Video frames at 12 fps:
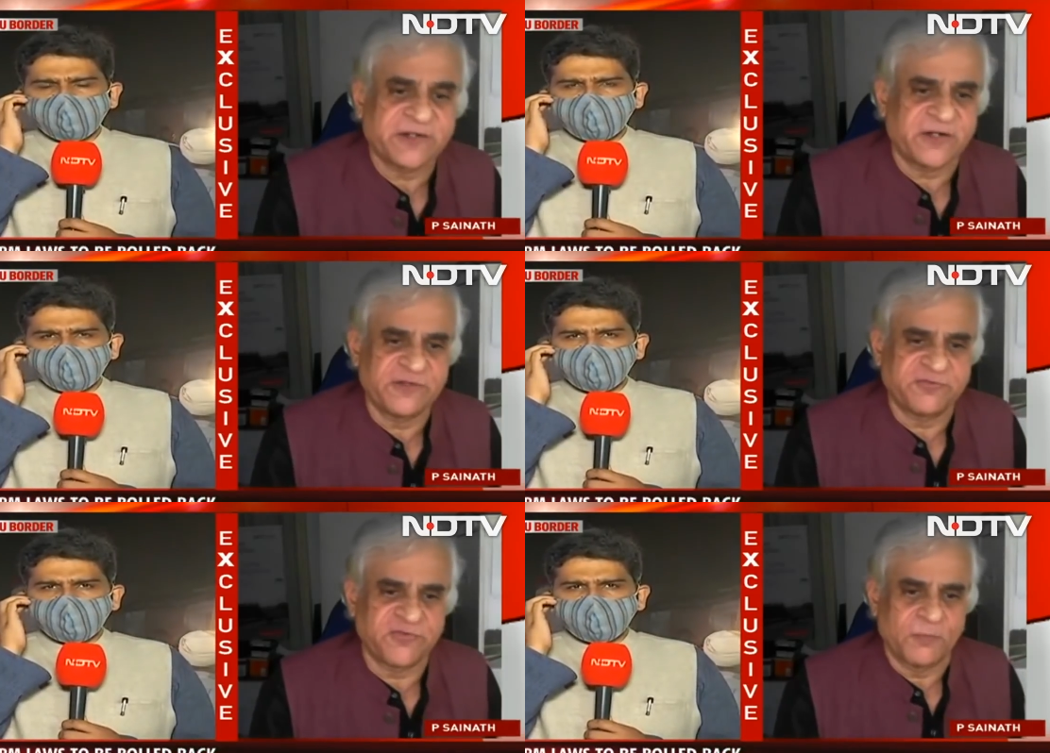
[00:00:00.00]

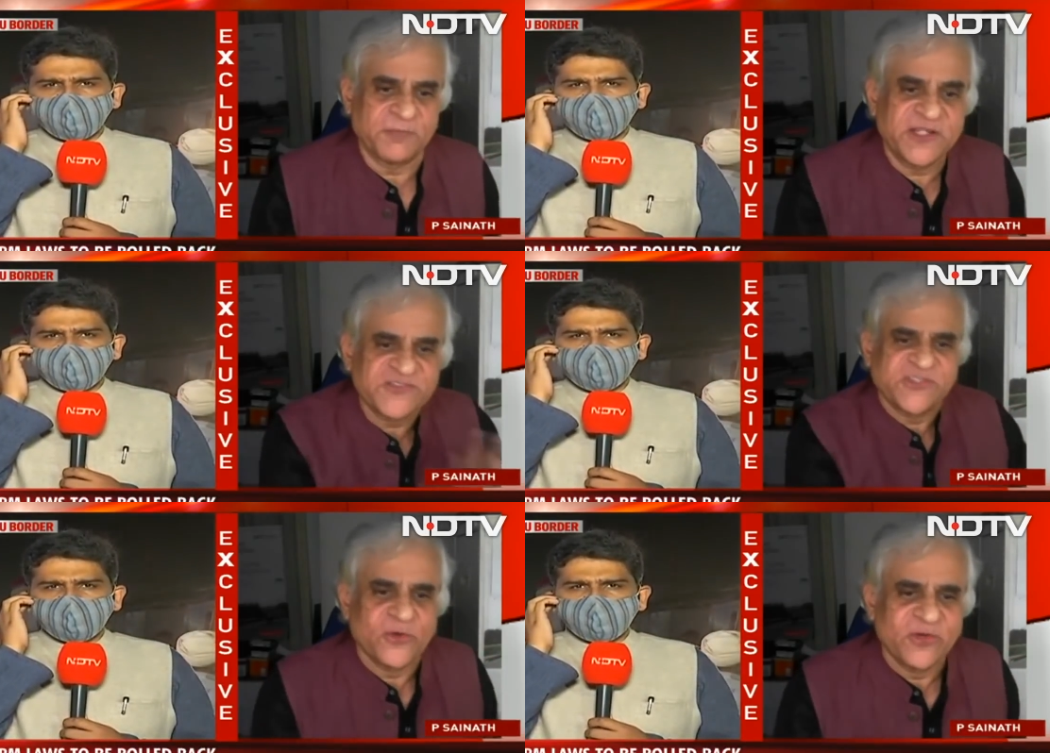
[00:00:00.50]
Speaker 1: reform.
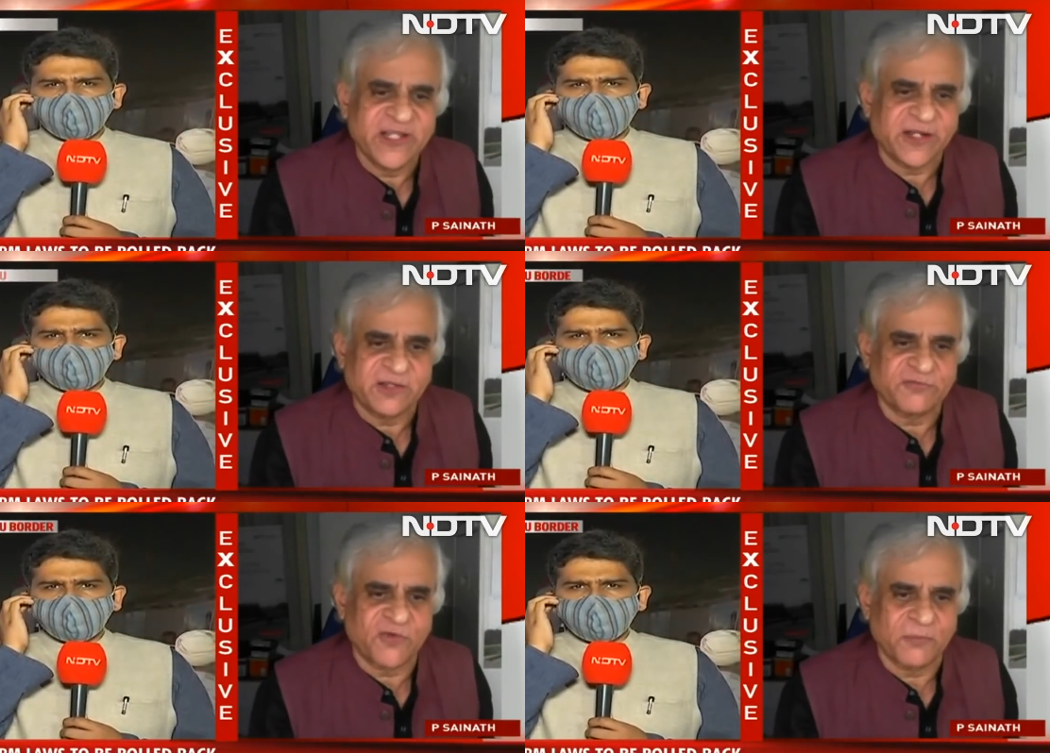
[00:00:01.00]
It's the only
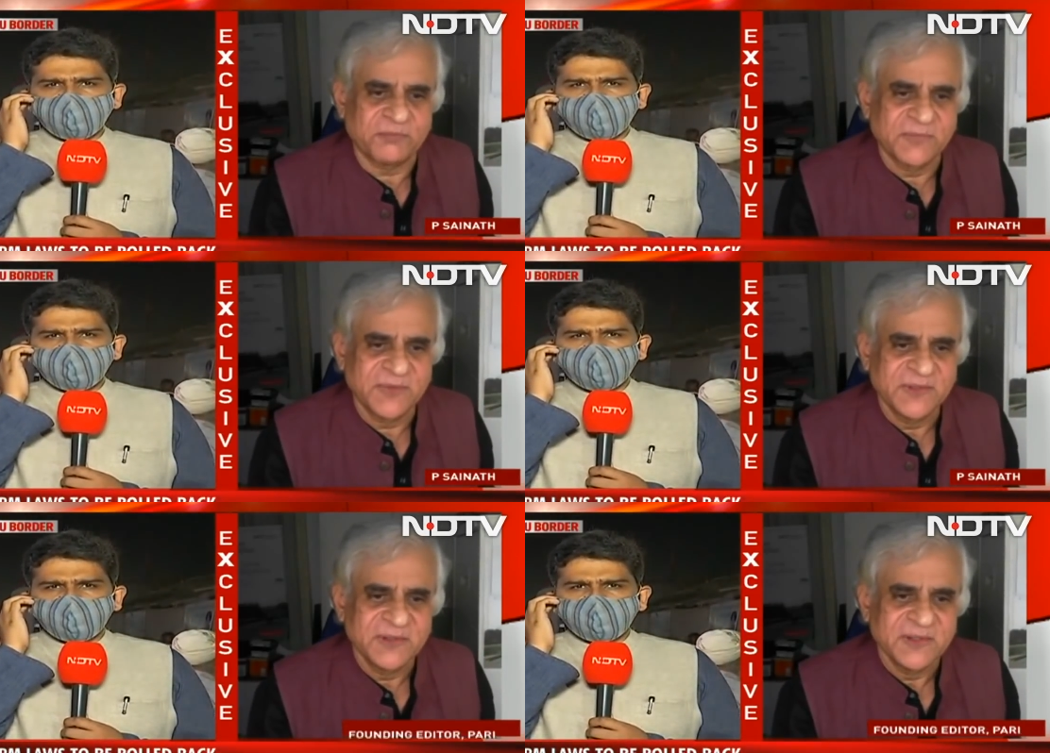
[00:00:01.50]
reform.
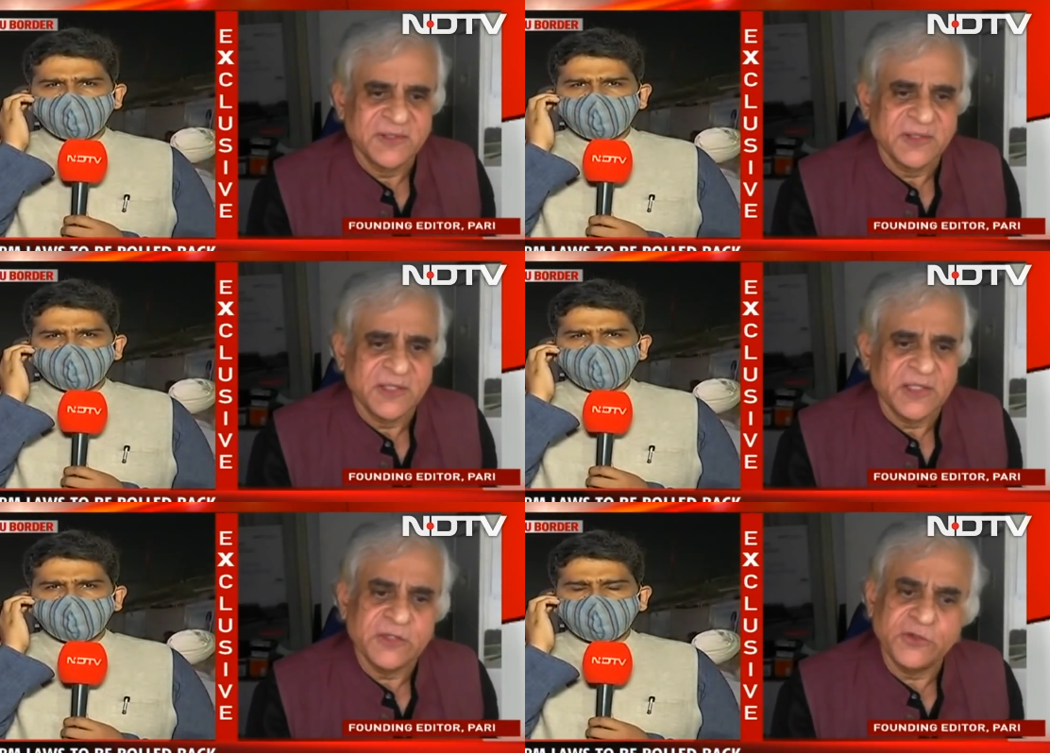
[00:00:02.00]

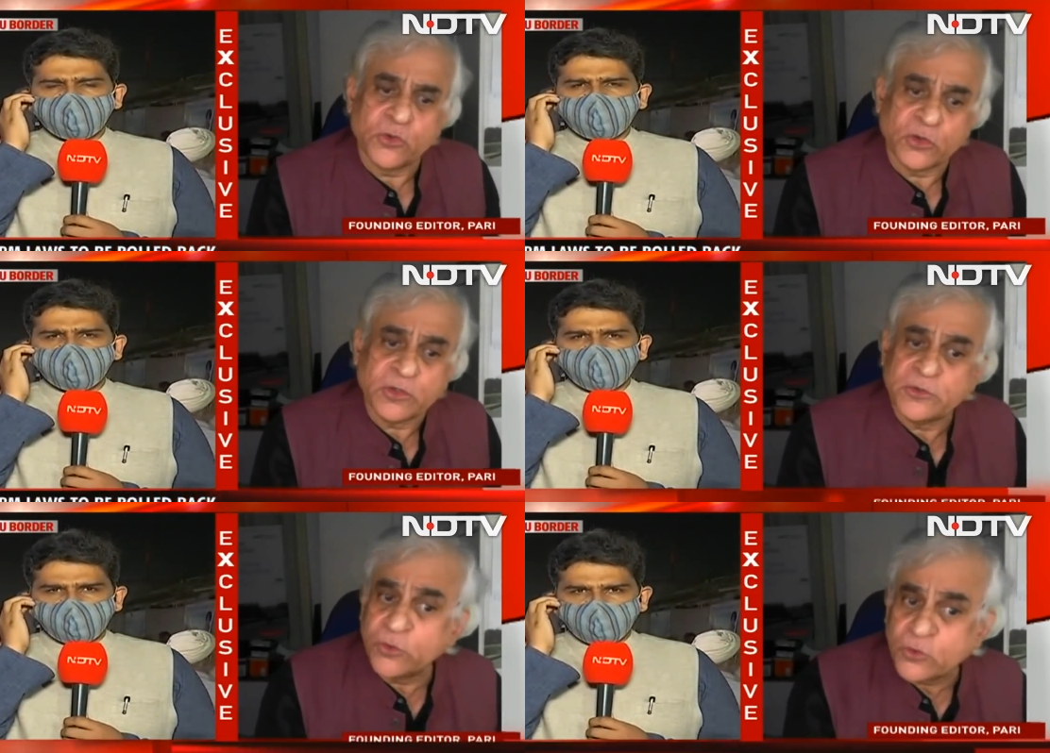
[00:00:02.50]
You could
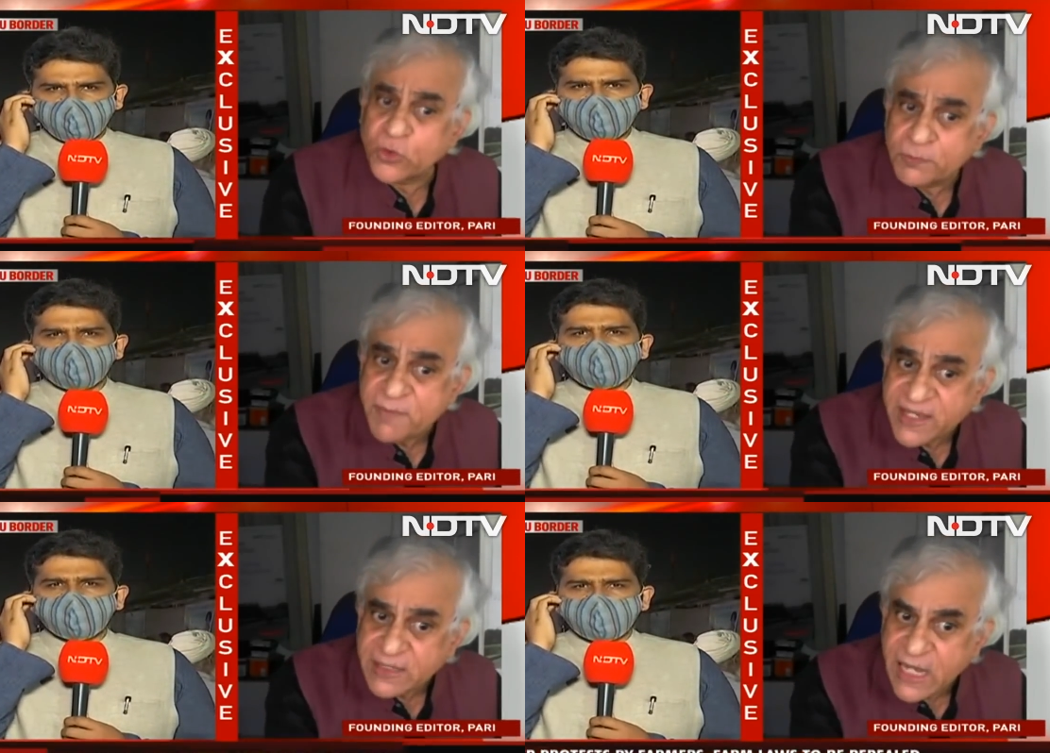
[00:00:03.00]
you could
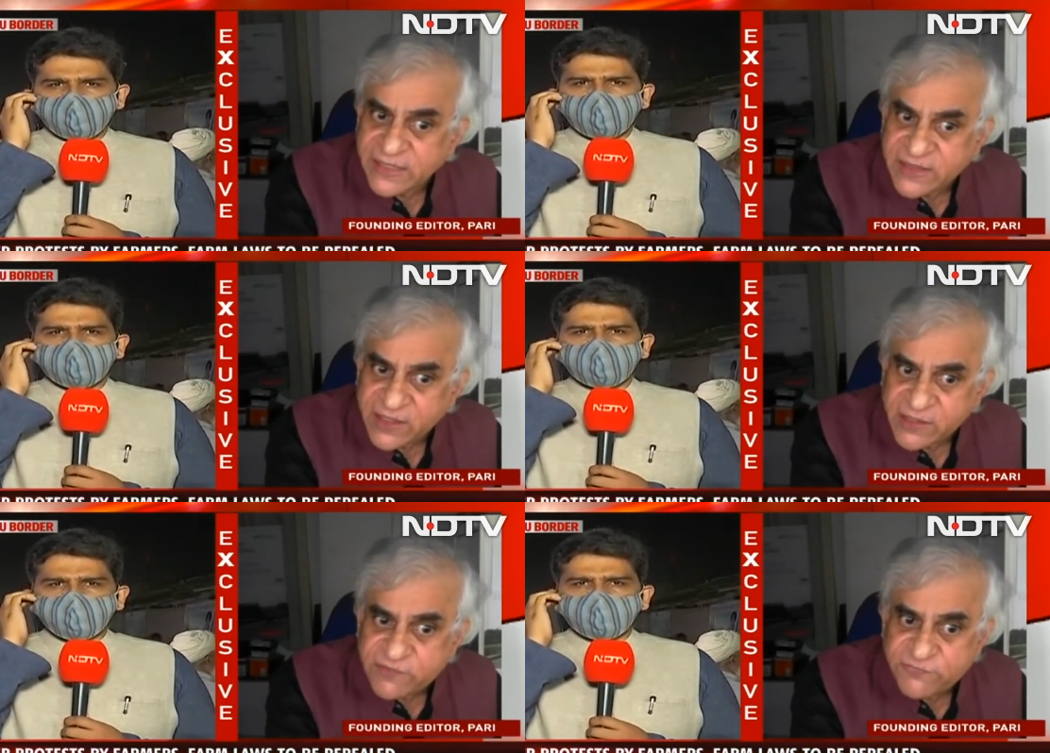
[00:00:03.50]
make
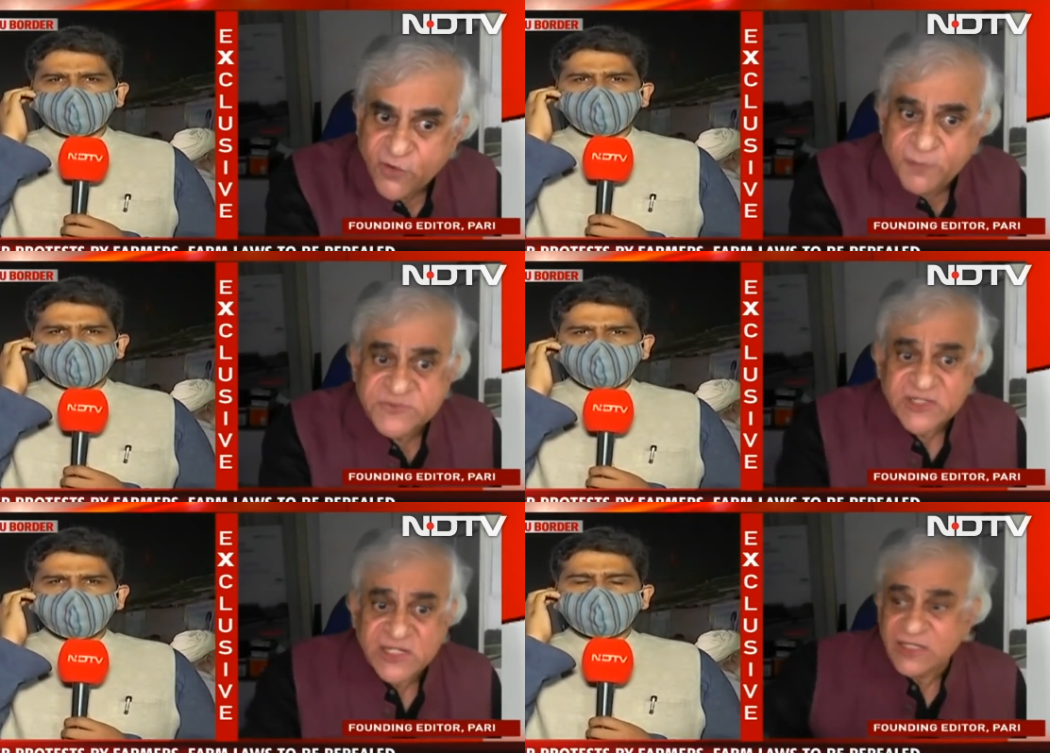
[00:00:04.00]
other
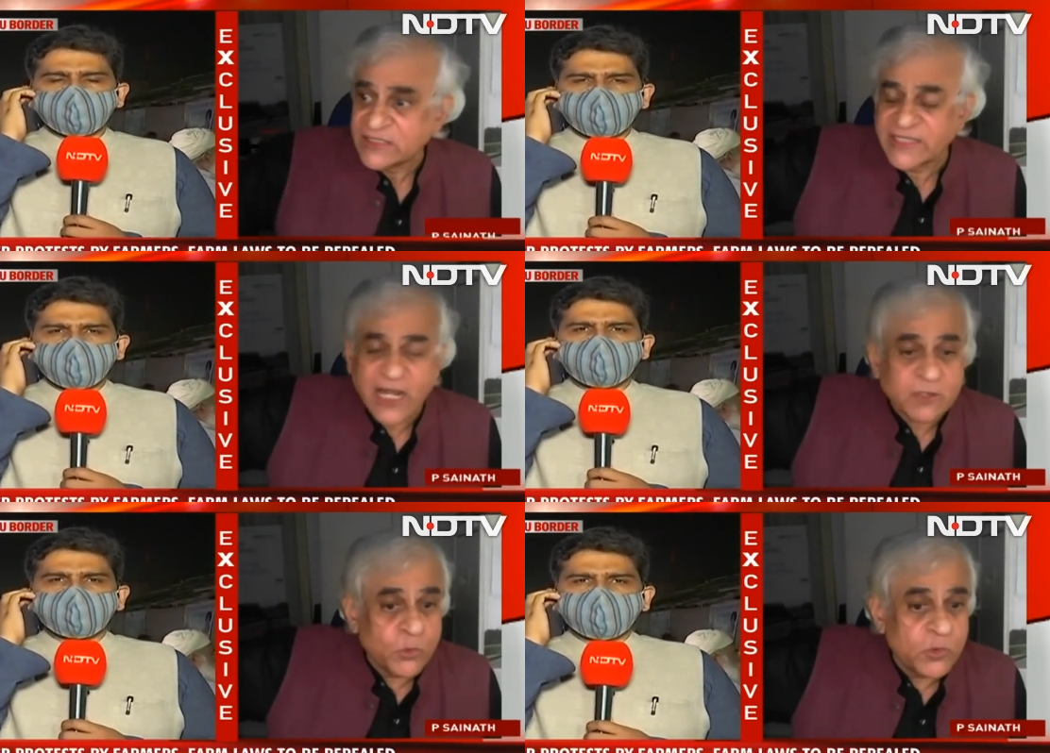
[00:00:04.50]
reforms
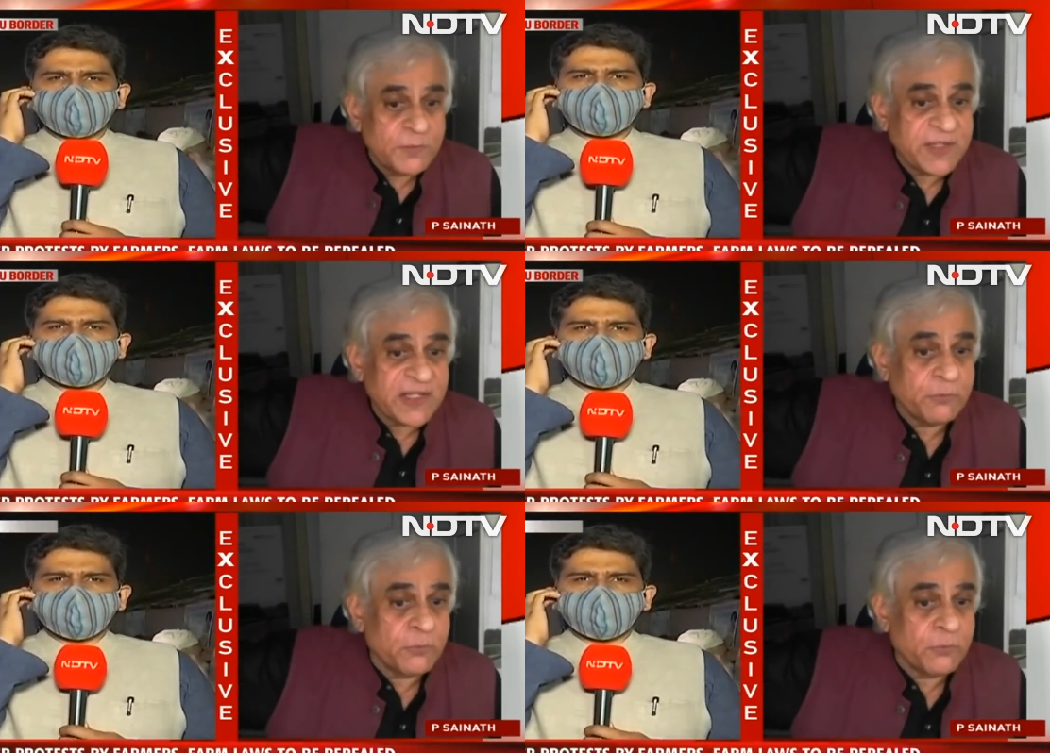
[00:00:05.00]
that would be